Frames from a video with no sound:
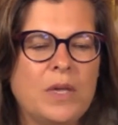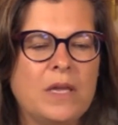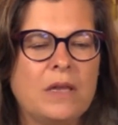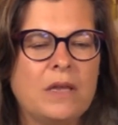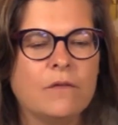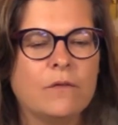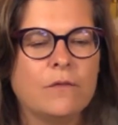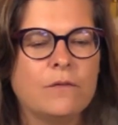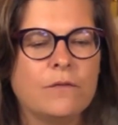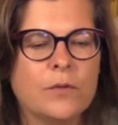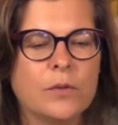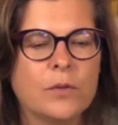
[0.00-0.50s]

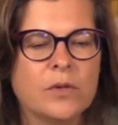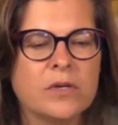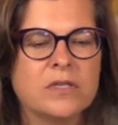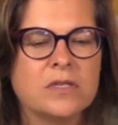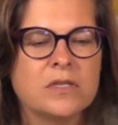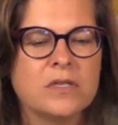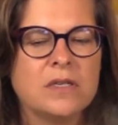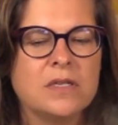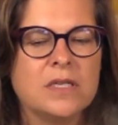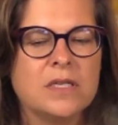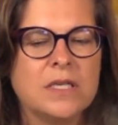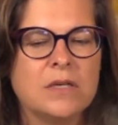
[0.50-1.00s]

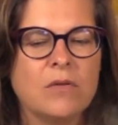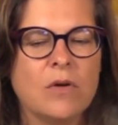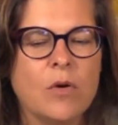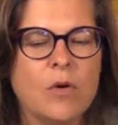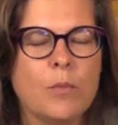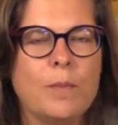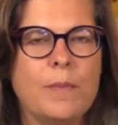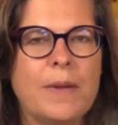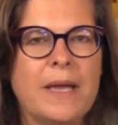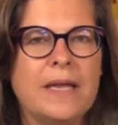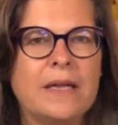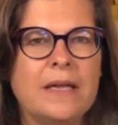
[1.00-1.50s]
forced into
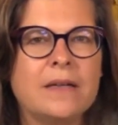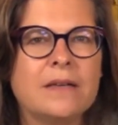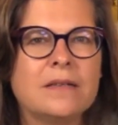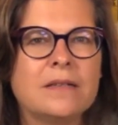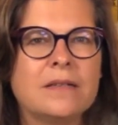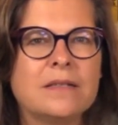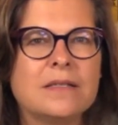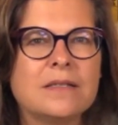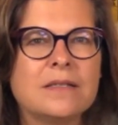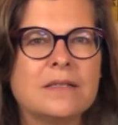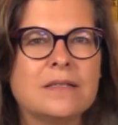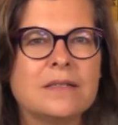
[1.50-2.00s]

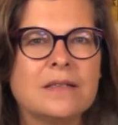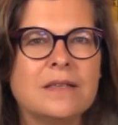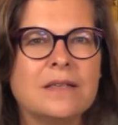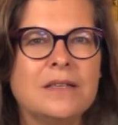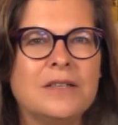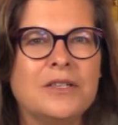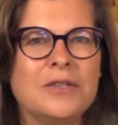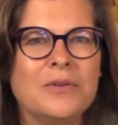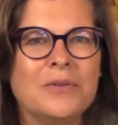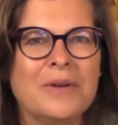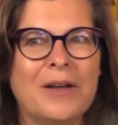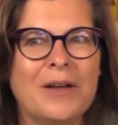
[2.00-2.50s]
abeyance
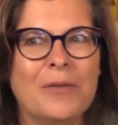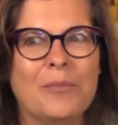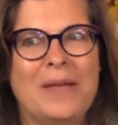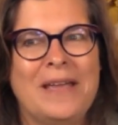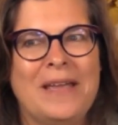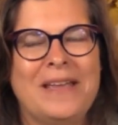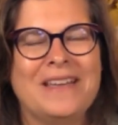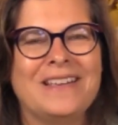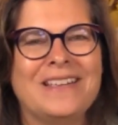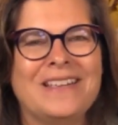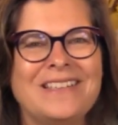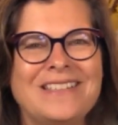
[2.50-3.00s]

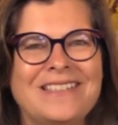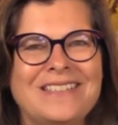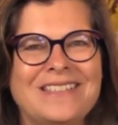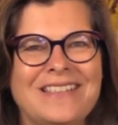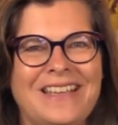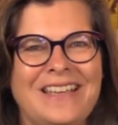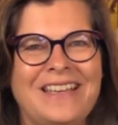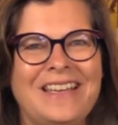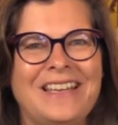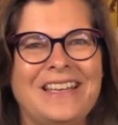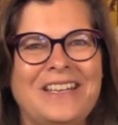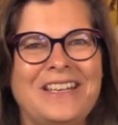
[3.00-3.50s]

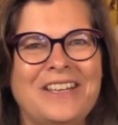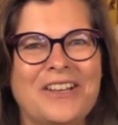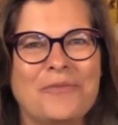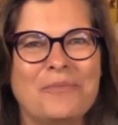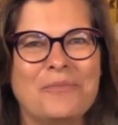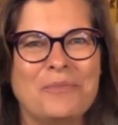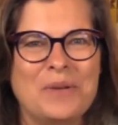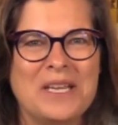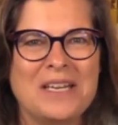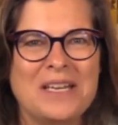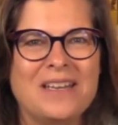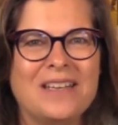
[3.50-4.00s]
and
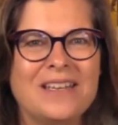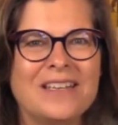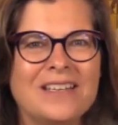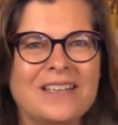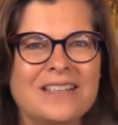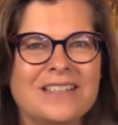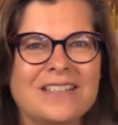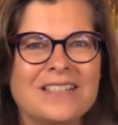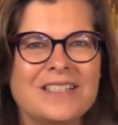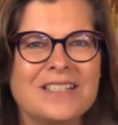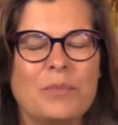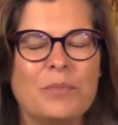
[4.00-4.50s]

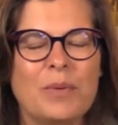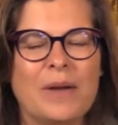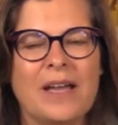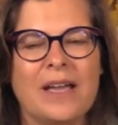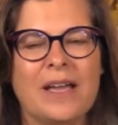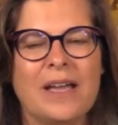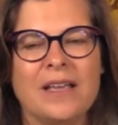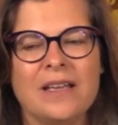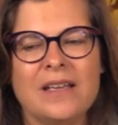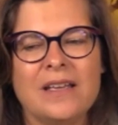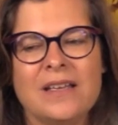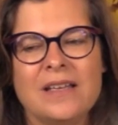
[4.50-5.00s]
obedience
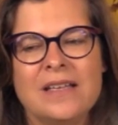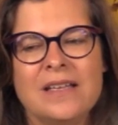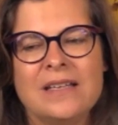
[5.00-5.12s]
by